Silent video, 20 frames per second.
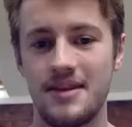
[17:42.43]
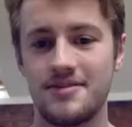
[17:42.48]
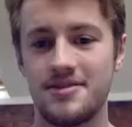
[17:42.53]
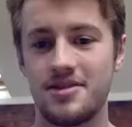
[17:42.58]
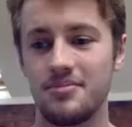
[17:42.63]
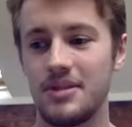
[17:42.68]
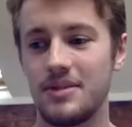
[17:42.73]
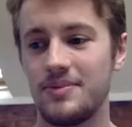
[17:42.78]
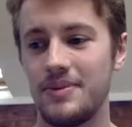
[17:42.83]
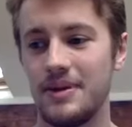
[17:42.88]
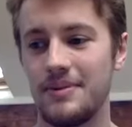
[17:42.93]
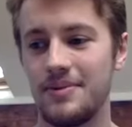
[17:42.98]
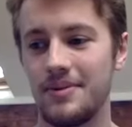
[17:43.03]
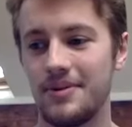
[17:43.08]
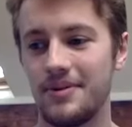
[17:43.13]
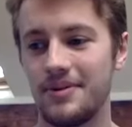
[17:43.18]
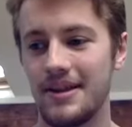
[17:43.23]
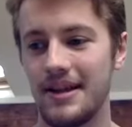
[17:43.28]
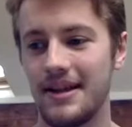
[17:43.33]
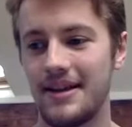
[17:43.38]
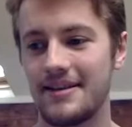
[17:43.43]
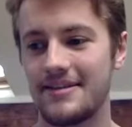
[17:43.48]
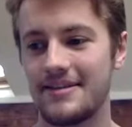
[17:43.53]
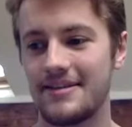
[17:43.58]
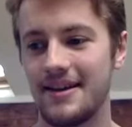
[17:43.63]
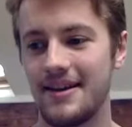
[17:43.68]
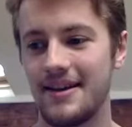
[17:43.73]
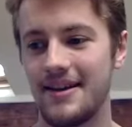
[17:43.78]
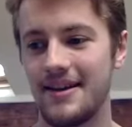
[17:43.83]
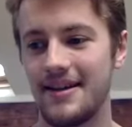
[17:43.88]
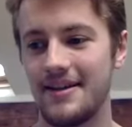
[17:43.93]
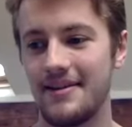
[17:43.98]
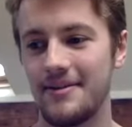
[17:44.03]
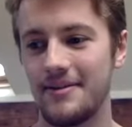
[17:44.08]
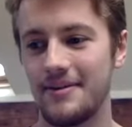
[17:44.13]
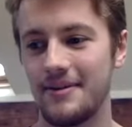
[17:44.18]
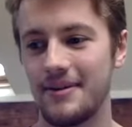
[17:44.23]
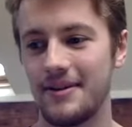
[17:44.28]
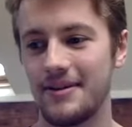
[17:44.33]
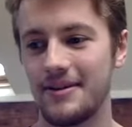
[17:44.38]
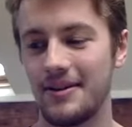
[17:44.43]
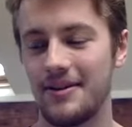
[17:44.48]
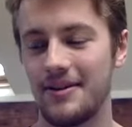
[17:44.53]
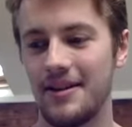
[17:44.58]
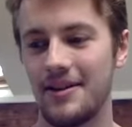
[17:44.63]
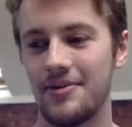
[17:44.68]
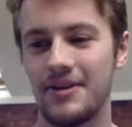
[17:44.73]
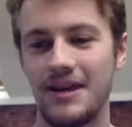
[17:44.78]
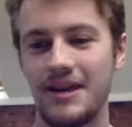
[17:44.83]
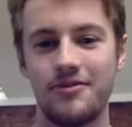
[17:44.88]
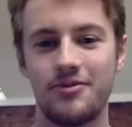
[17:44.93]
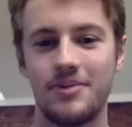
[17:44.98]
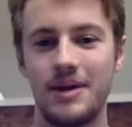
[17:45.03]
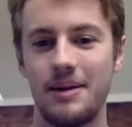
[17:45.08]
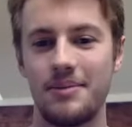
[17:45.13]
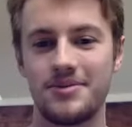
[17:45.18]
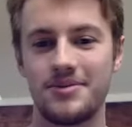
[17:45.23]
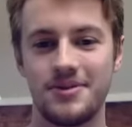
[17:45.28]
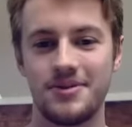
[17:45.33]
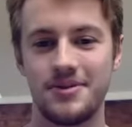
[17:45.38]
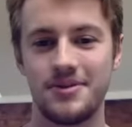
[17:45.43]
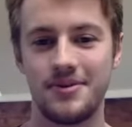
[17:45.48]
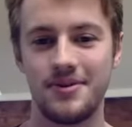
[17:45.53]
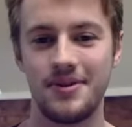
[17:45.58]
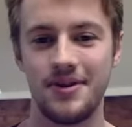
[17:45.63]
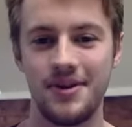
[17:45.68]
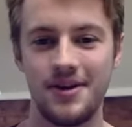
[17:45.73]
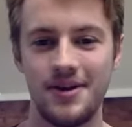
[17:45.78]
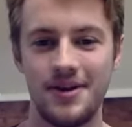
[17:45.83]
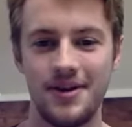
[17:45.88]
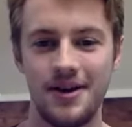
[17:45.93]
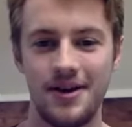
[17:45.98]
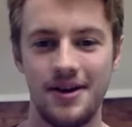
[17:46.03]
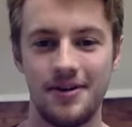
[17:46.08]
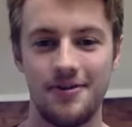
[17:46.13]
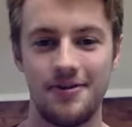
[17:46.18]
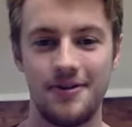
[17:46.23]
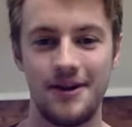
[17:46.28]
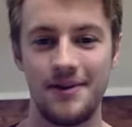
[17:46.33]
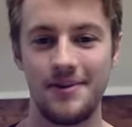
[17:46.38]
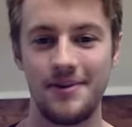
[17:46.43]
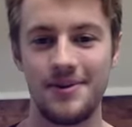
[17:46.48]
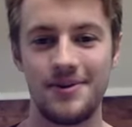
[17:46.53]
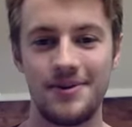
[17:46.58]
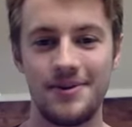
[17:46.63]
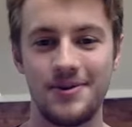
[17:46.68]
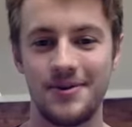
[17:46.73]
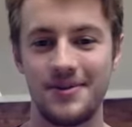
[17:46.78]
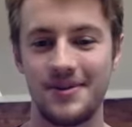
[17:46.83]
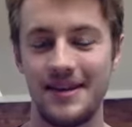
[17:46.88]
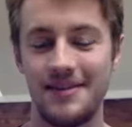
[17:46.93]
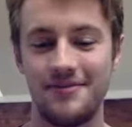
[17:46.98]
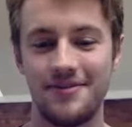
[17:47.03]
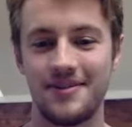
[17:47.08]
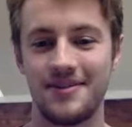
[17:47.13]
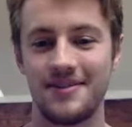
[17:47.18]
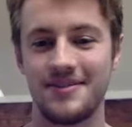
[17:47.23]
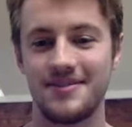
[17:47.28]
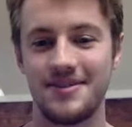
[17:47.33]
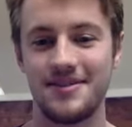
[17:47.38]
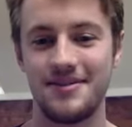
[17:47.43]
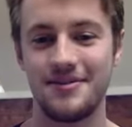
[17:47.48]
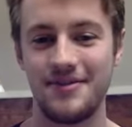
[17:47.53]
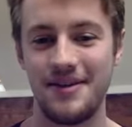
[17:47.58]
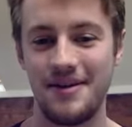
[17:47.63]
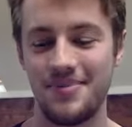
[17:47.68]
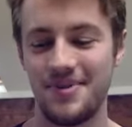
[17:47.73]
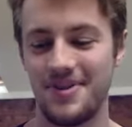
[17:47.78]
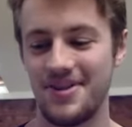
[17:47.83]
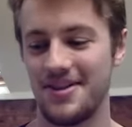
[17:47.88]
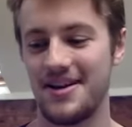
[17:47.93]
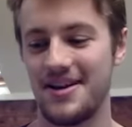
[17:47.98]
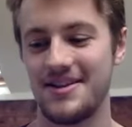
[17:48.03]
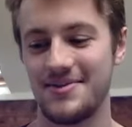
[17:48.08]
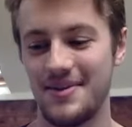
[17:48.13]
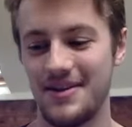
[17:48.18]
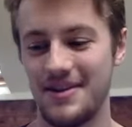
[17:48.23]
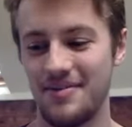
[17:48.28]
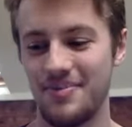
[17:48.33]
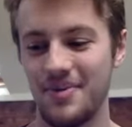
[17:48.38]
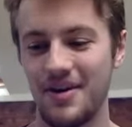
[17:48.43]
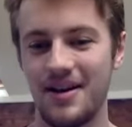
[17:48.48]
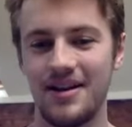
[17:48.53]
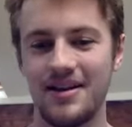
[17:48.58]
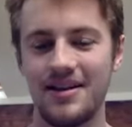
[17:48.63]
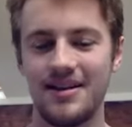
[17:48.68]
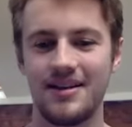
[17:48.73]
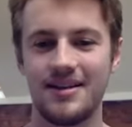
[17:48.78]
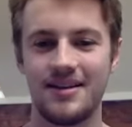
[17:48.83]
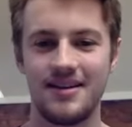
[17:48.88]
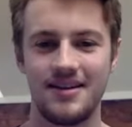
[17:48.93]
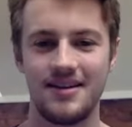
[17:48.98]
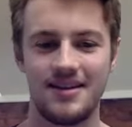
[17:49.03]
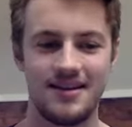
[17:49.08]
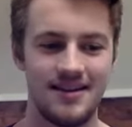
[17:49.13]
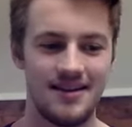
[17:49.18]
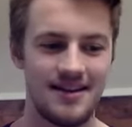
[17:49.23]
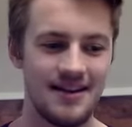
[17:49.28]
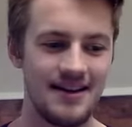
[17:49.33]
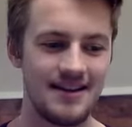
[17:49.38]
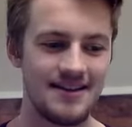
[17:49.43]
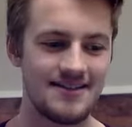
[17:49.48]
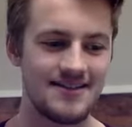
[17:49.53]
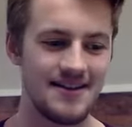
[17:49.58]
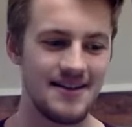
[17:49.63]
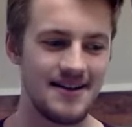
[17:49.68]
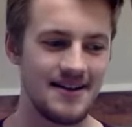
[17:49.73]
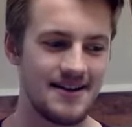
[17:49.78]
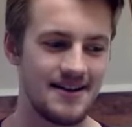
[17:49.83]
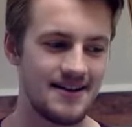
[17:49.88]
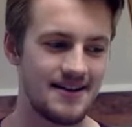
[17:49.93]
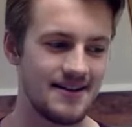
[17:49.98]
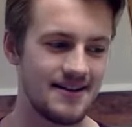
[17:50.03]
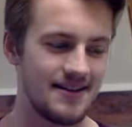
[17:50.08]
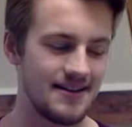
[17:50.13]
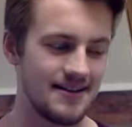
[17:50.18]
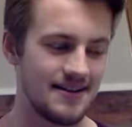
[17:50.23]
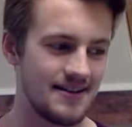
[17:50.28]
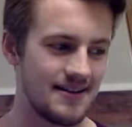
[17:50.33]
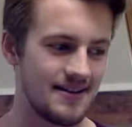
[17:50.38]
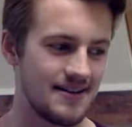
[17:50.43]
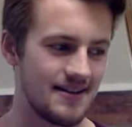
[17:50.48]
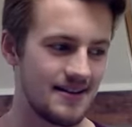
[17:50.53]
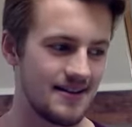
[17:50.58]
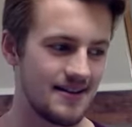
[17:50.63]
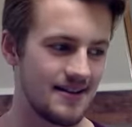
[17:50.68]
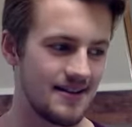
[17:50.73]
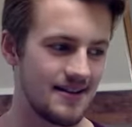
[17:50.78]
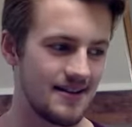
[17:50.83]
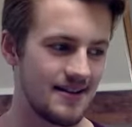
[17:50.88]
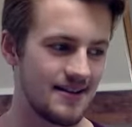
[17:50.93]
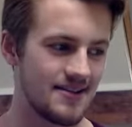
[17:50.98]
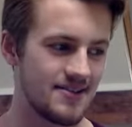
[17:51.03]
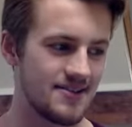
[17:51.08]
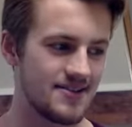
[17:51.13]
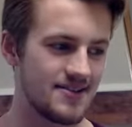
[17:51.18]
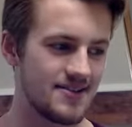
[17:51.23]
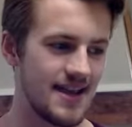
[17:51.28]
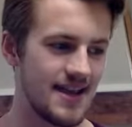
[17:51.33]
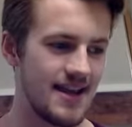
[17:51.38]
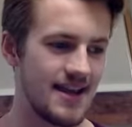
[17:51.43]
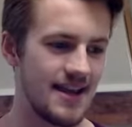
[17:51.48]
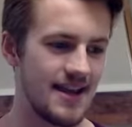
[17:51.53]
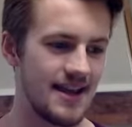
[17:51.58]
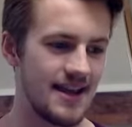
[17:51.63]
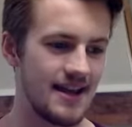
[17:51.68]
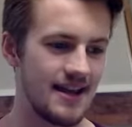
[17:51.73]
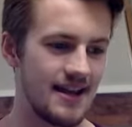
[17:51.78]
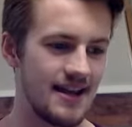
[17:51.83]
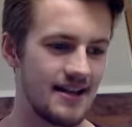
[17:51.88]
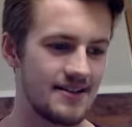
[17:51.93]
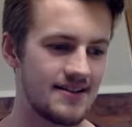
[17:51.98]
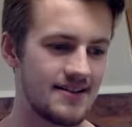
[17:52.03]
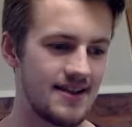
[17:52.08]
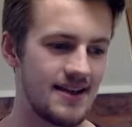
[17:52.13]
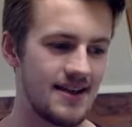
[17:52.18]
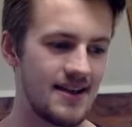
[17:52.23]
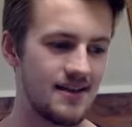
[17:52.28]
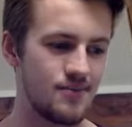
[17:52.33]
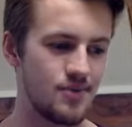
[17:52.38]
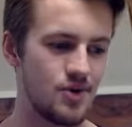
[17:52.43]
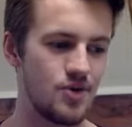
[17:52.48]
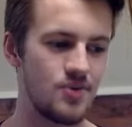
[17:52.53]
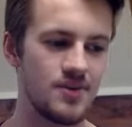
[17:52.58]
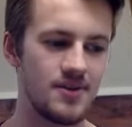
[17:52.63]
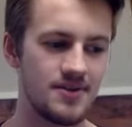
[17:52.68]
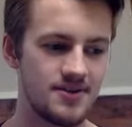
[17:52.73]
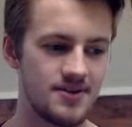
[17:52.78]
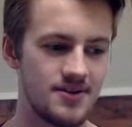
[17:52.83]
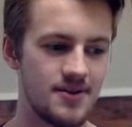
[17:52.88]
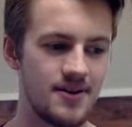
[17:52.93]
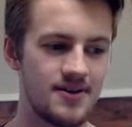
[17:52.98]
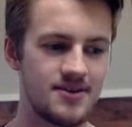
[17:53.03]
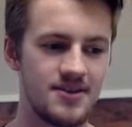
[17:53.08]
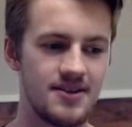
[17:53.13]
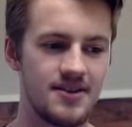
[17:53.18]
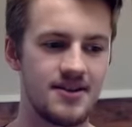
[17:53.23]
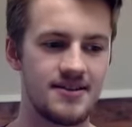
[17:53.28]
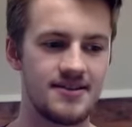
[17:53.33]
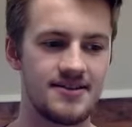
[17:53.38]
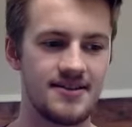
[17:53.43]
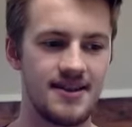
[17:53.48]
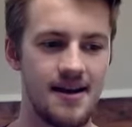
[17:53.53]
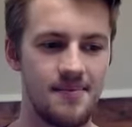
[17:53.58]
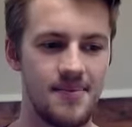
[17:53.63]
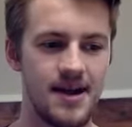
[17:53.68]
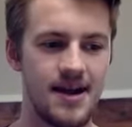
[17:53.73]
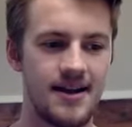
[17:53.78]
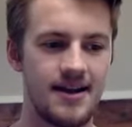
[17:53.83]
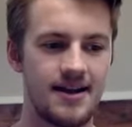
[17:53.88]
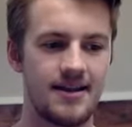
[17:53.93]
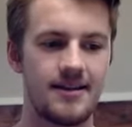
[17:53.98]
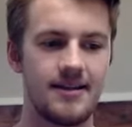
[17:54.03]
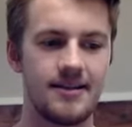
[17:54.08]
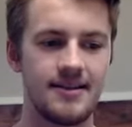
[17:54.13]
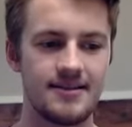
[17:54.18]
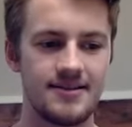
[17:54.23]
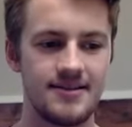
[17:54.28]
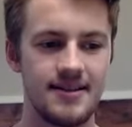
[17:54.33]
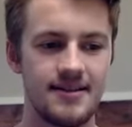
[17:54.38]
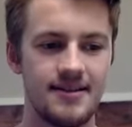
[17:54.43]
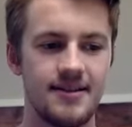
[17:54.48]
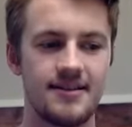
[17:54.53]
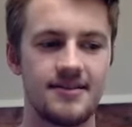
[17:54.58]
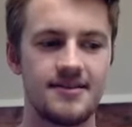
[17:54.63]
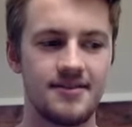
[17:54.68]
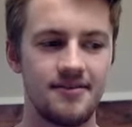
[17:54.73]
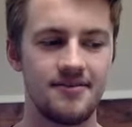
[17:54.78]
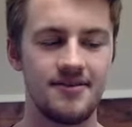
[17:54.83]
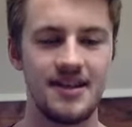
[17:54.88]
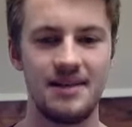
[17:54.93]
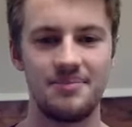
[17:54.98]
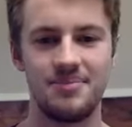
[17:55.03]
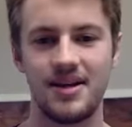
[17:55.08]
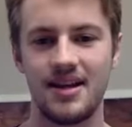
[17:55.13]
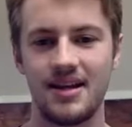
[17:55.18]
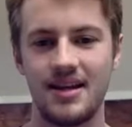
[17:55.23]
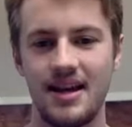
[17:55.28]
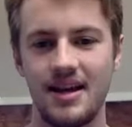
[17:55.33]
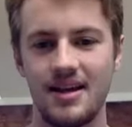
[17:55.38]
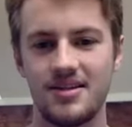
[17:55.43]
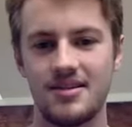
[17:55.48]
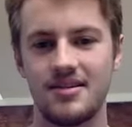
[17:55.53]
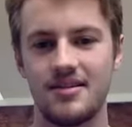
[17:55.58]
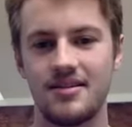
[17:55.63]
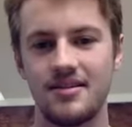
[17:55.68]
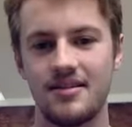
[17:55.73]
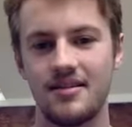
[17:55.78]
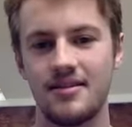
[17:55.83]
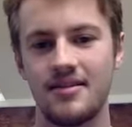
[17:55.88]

so many people that I don't think I would ever be able to agree with or even sort of empathize with, but it's just taking a moment to actually step back and see the sort of deeper connection.